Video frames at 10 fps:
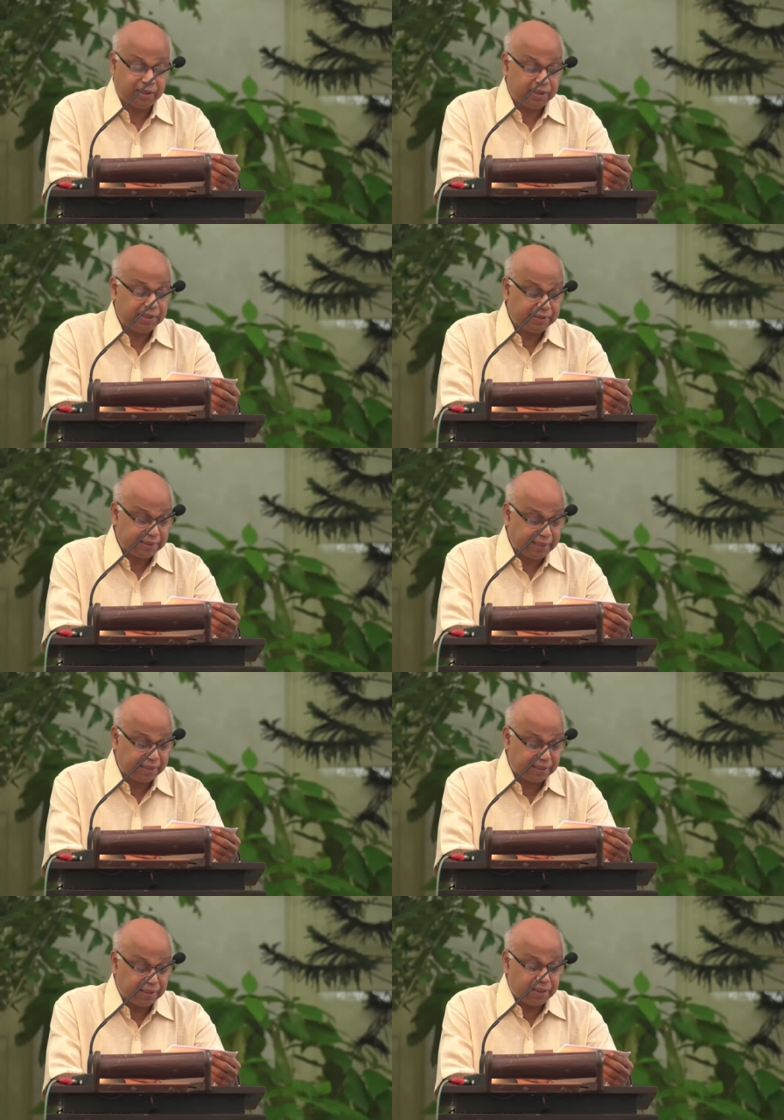He said,
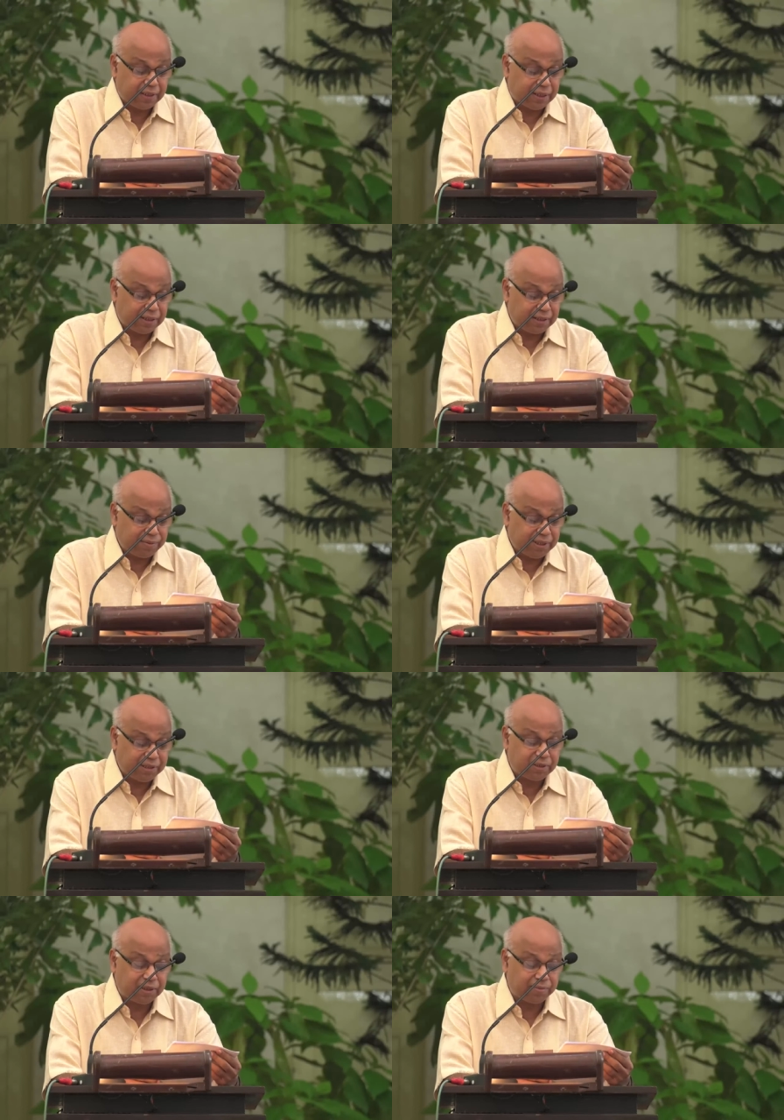
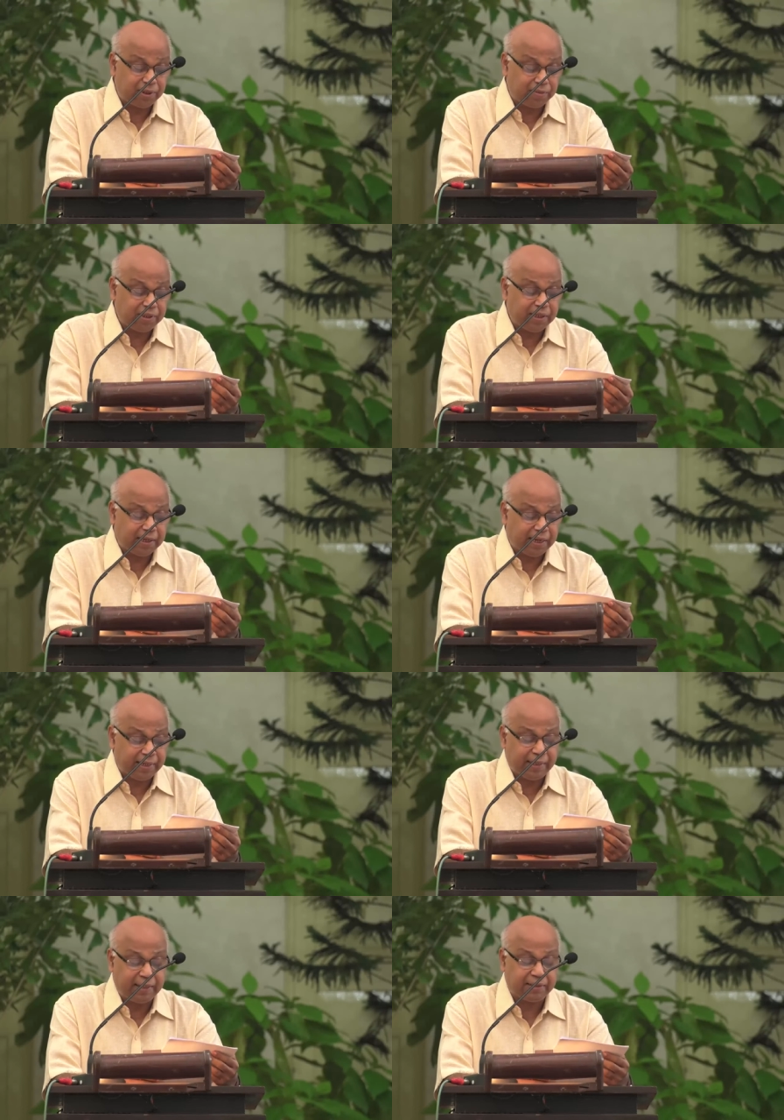cultivation of loving
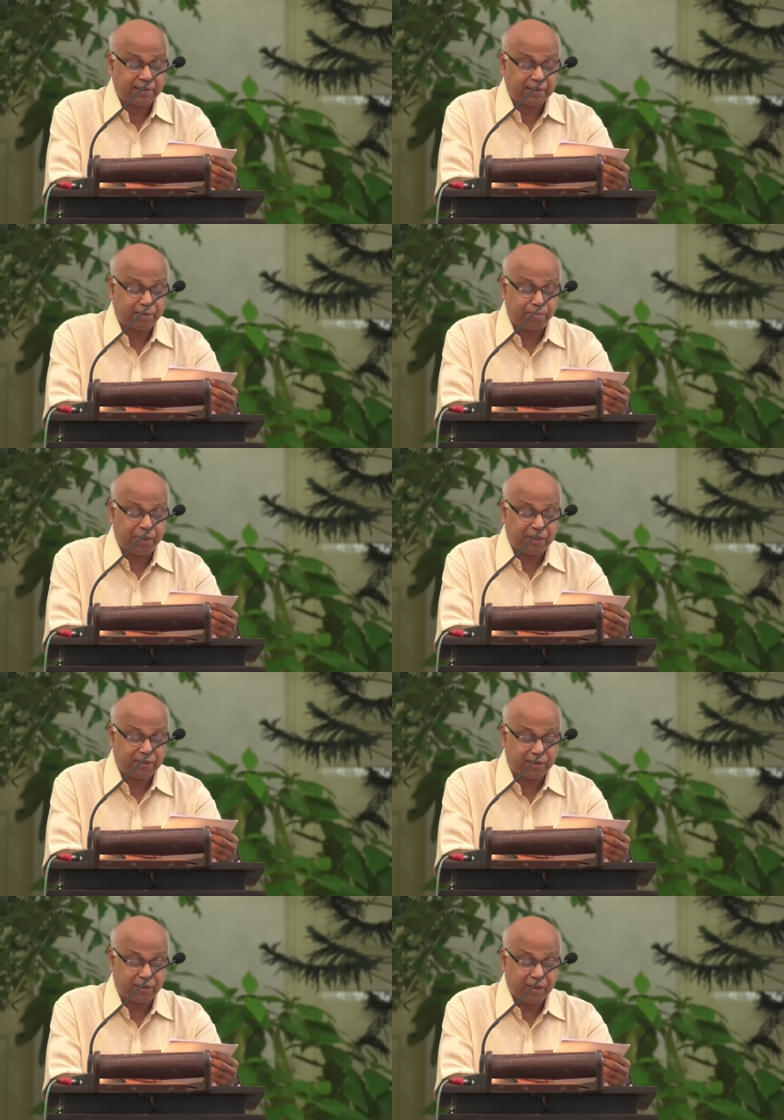kindness and
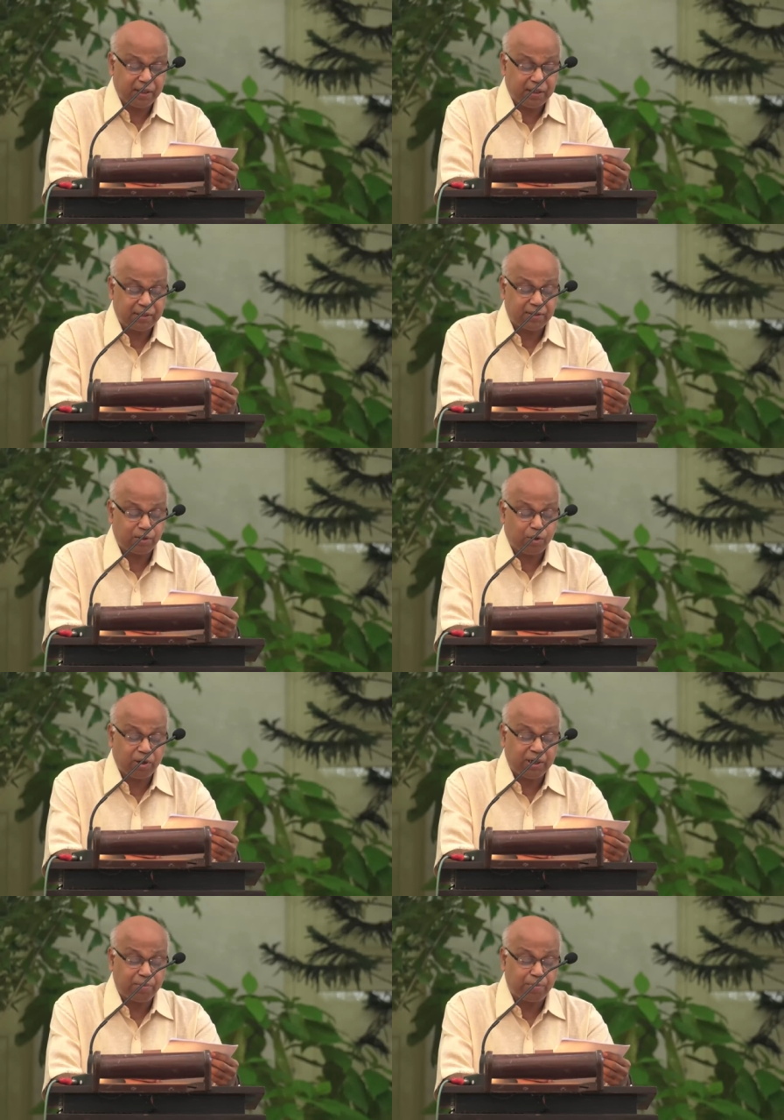compassion is
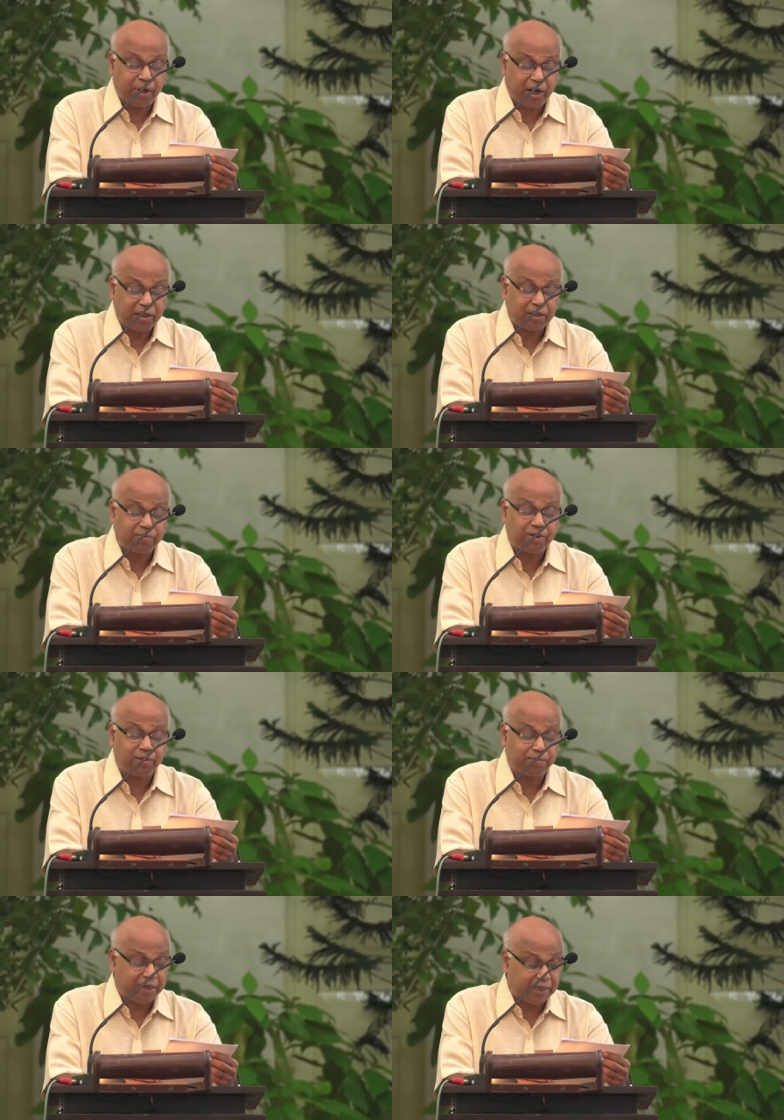not a part of our
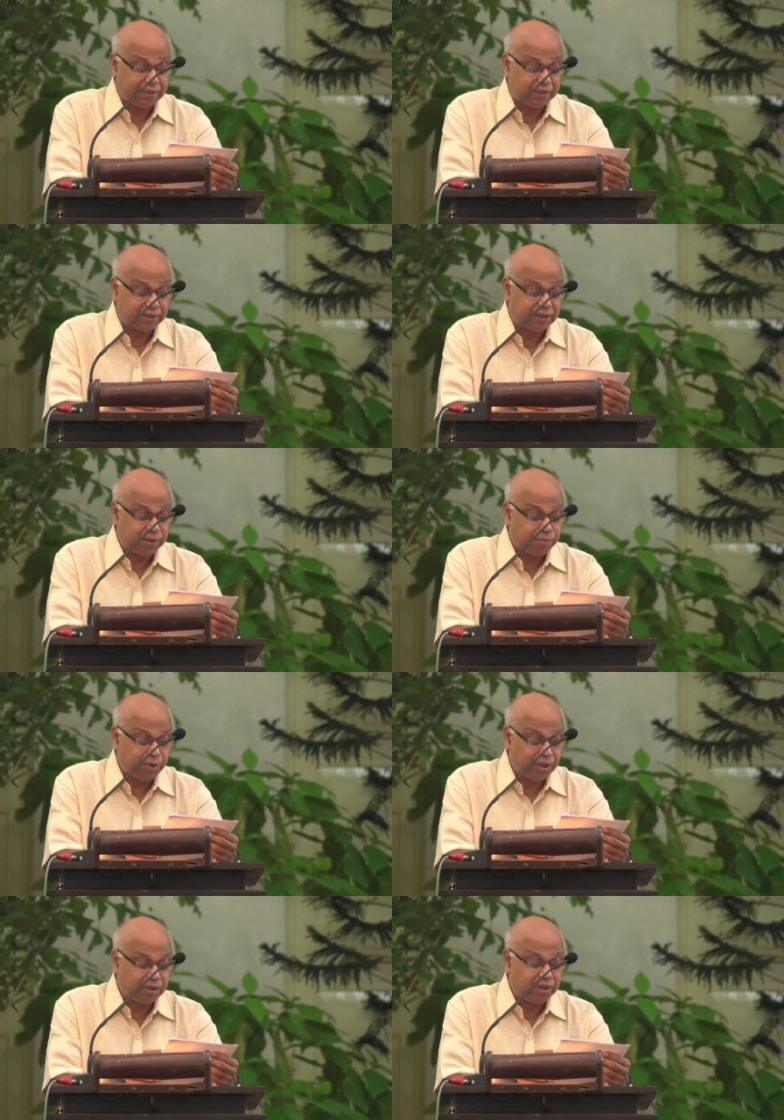practice,
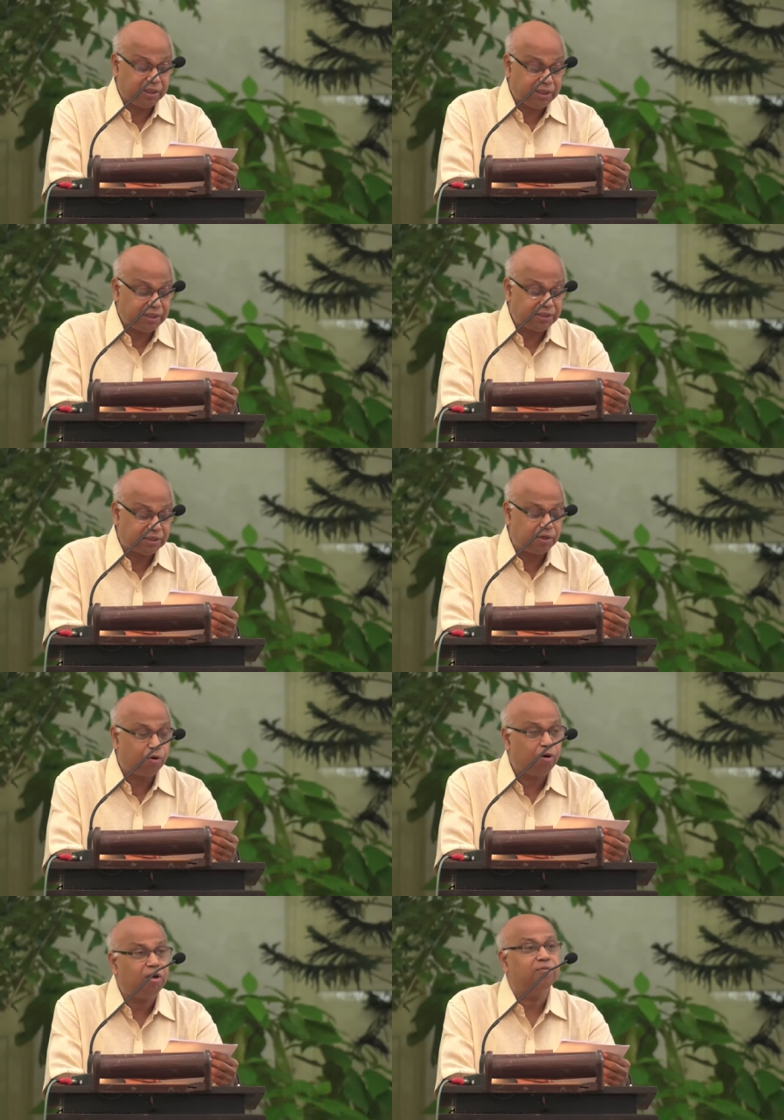but is
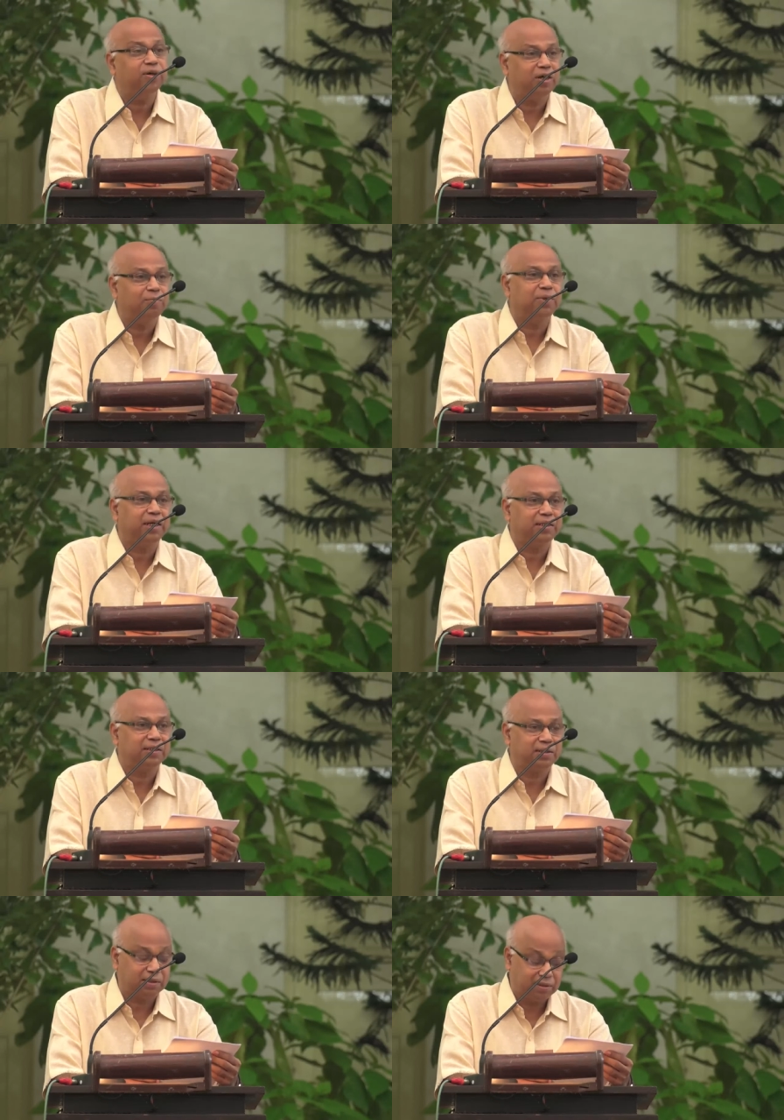all of our
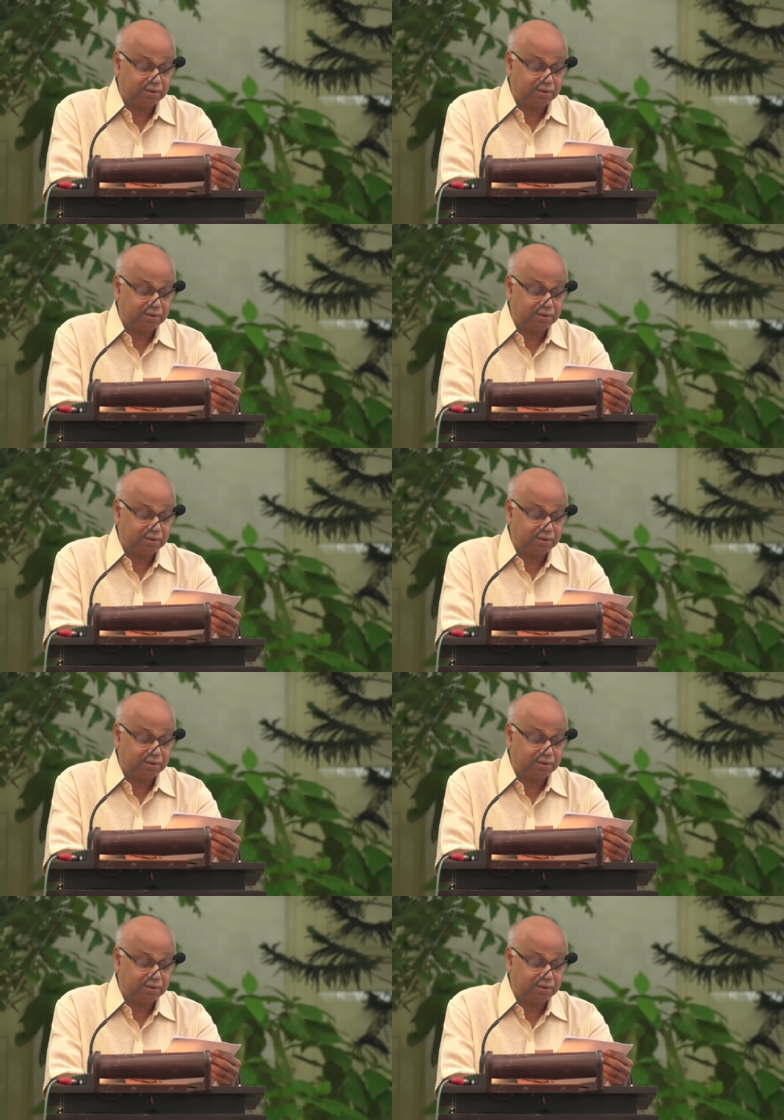practice.